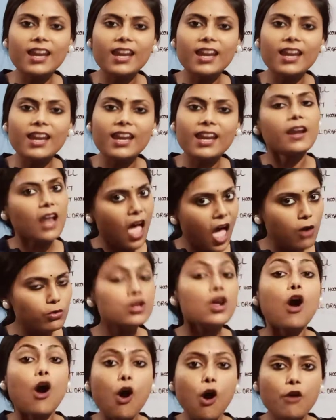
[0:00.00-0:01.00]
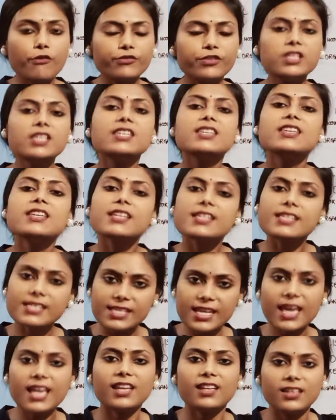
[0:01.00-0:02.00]
and out of the
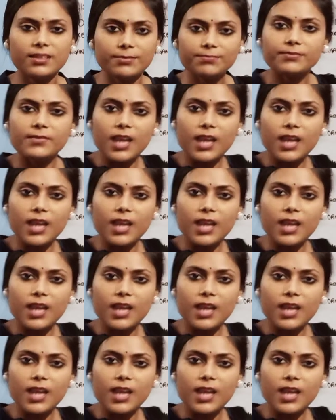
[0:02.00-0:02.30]
cell.